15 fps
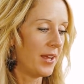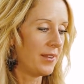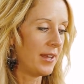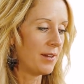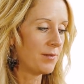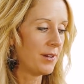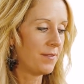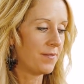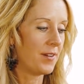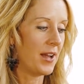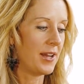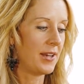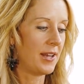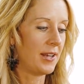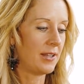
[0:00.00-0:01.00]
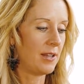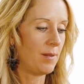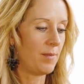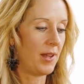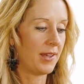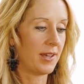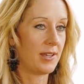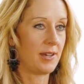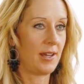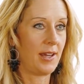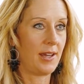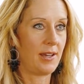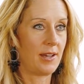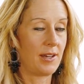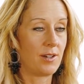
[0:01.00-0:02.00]
and they refine it and they make it
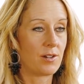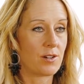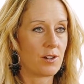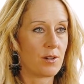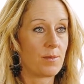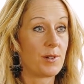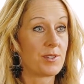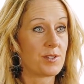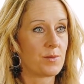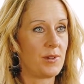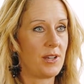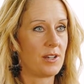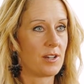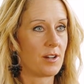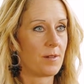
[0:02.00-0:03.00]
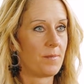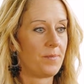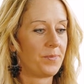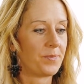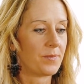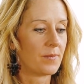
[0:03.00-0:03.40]
an herbal sweetener.